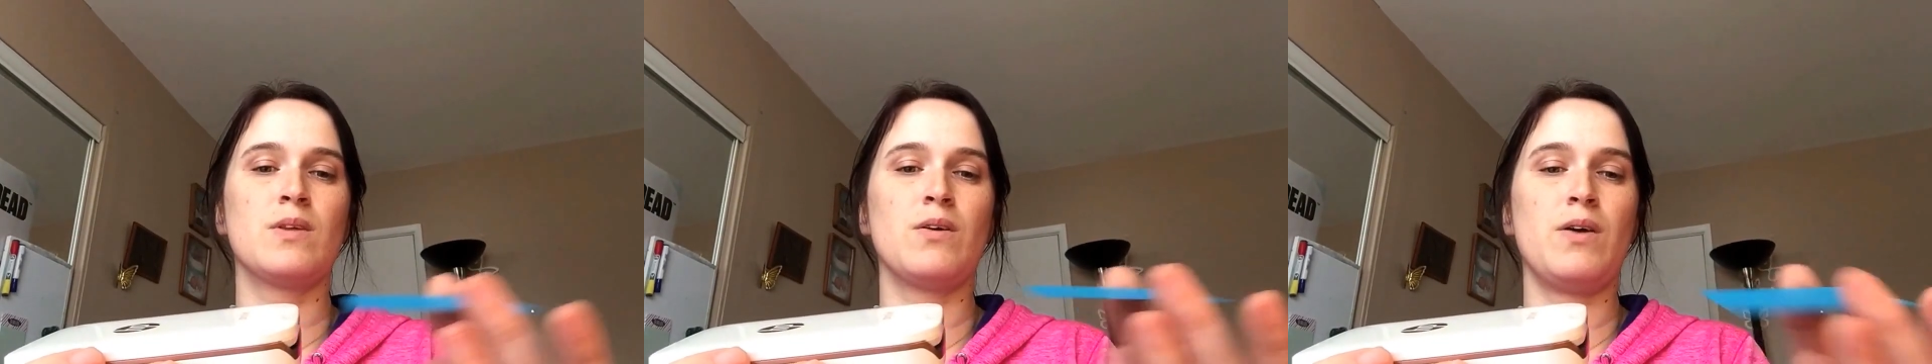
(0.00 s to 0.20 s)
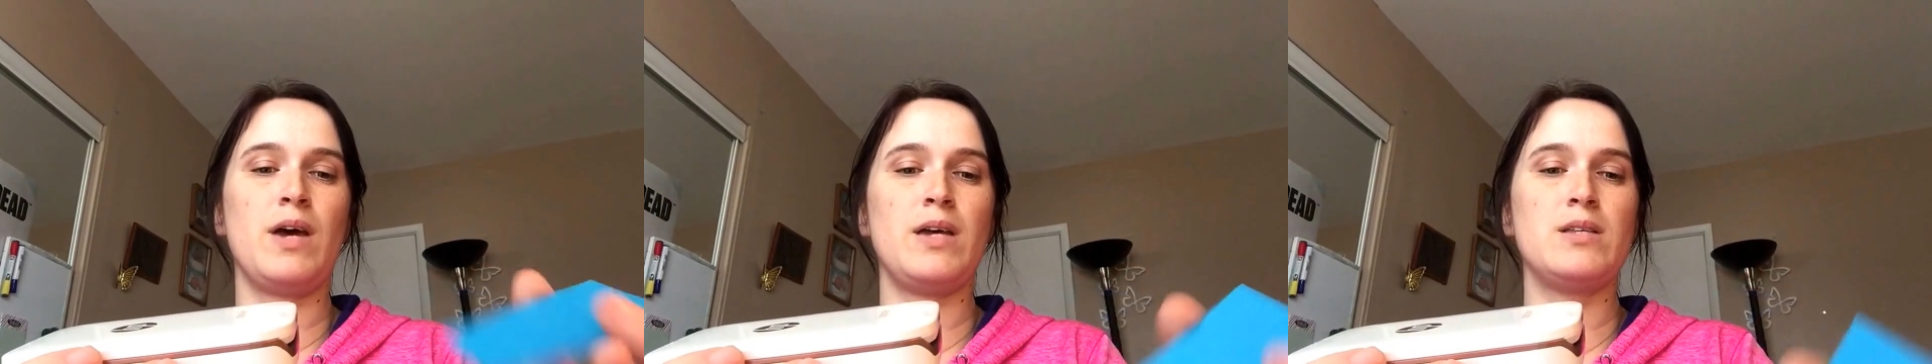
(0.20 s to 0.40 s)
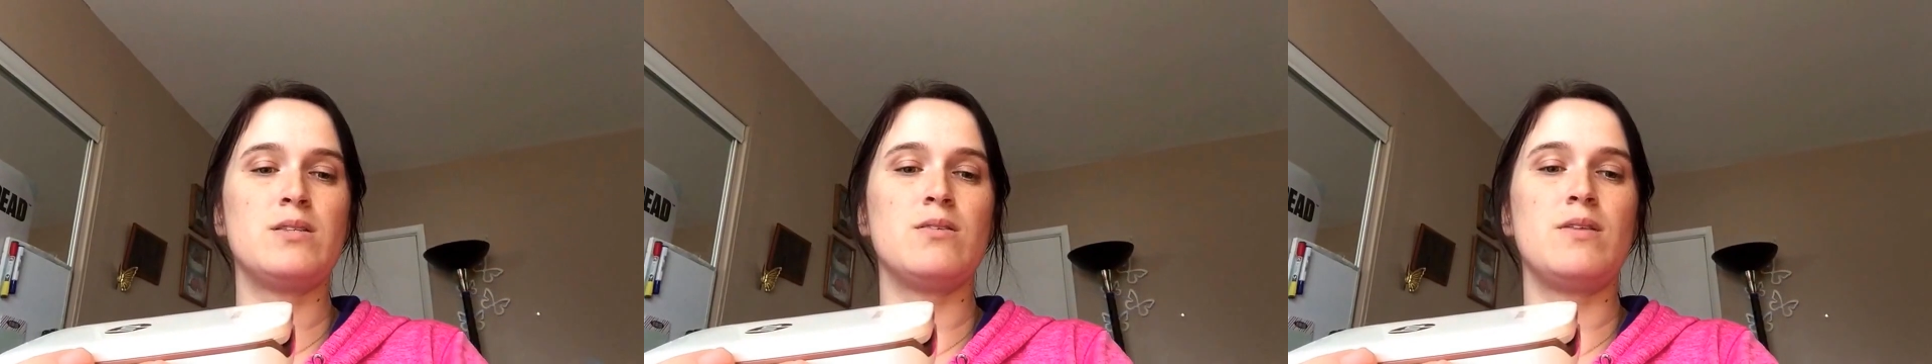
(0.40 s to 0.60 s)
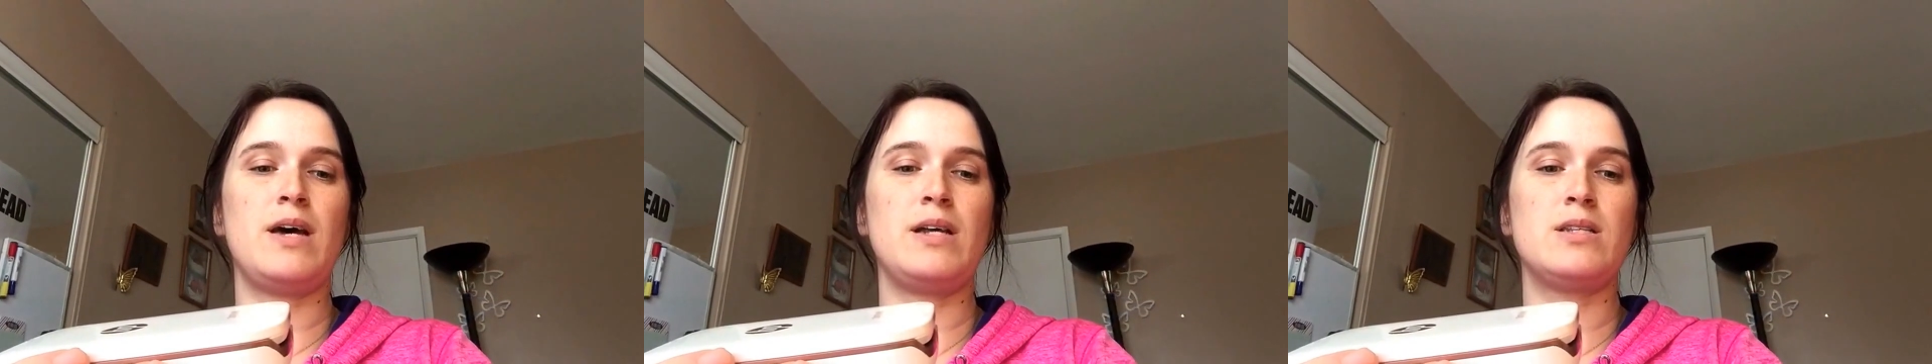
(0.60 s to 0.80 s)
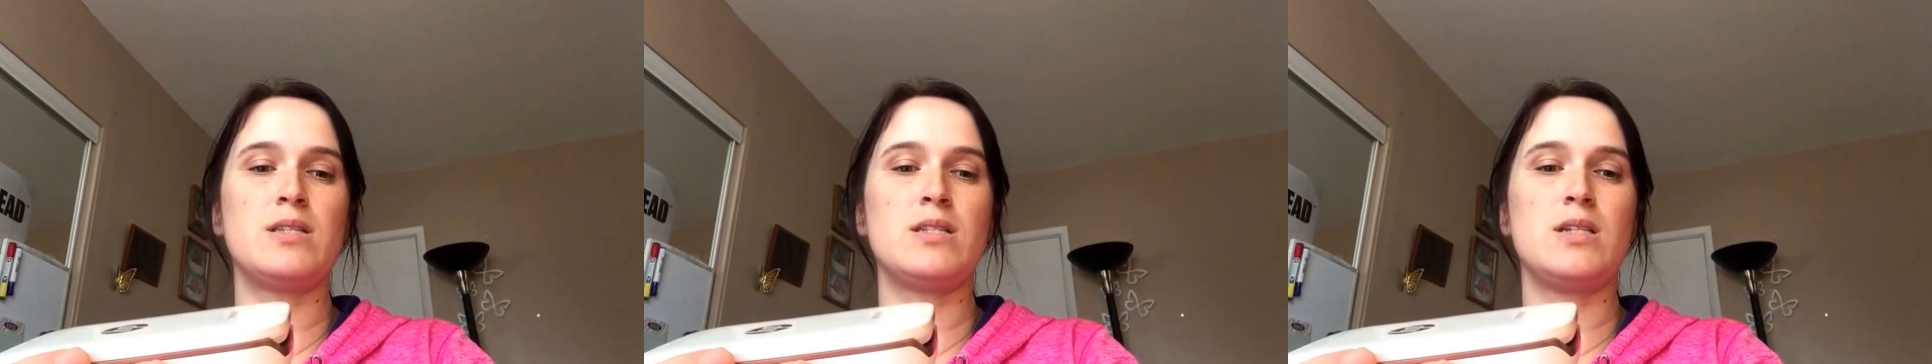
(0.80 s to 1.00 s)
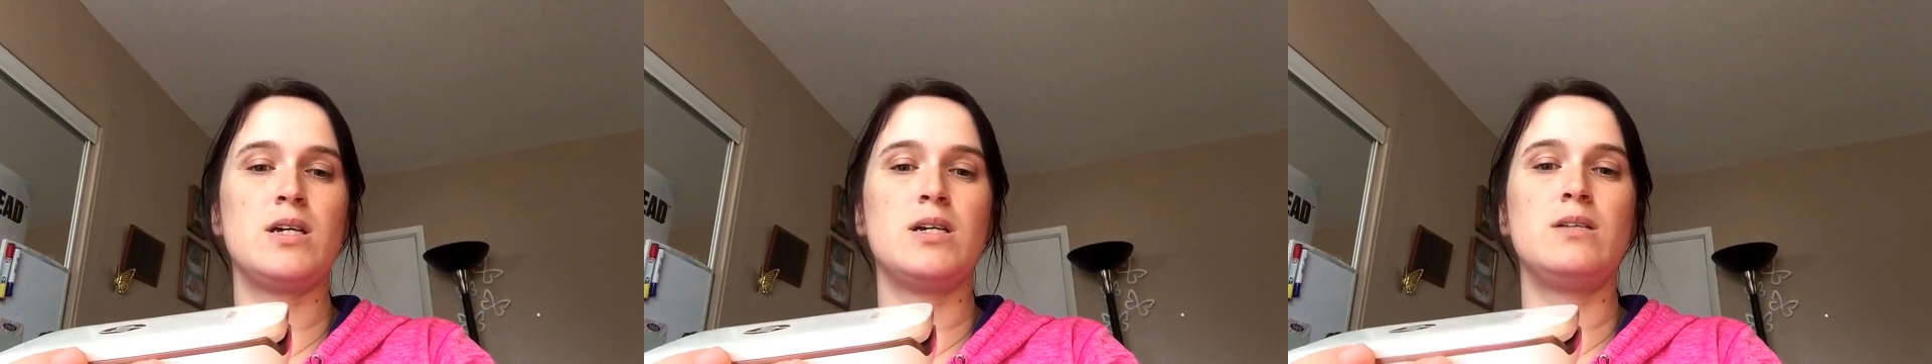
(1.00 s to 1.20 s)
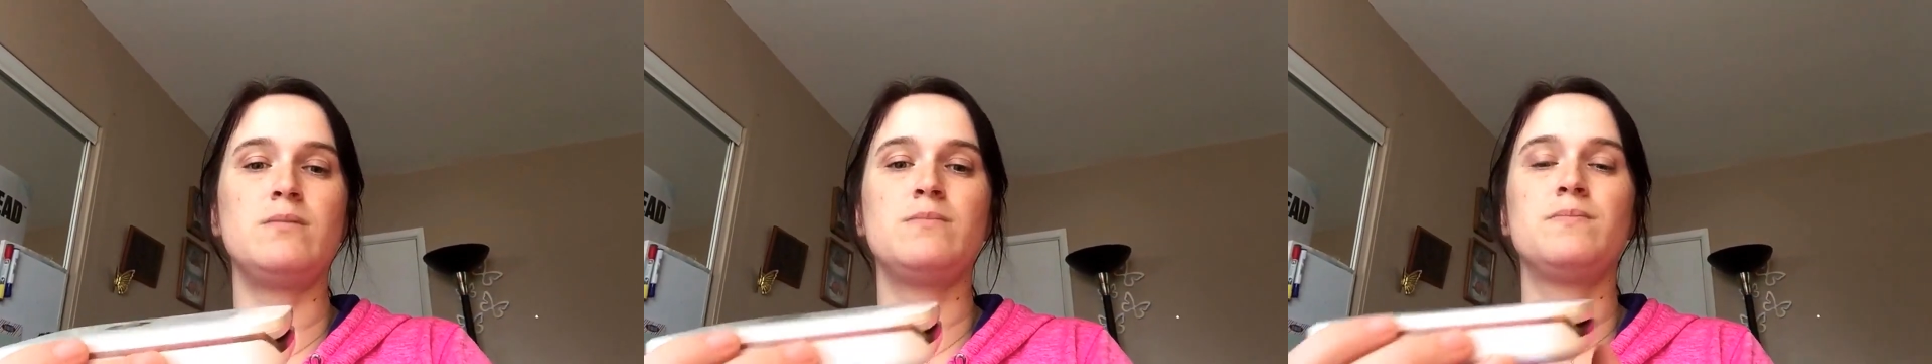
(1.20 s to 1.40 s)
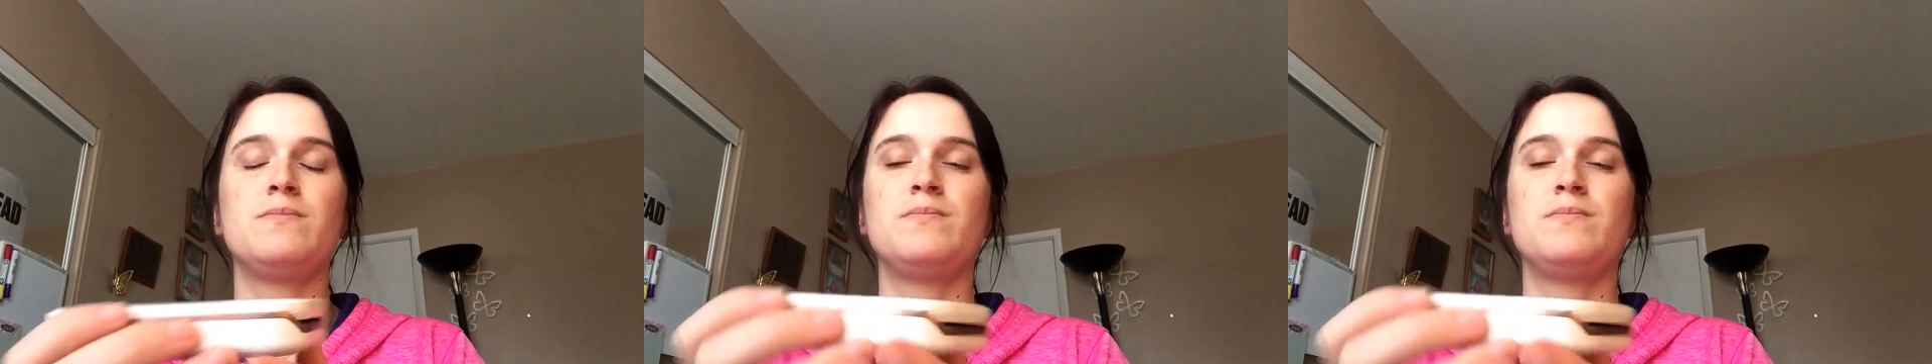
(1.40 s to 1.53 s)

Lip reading: Okay, so that's done.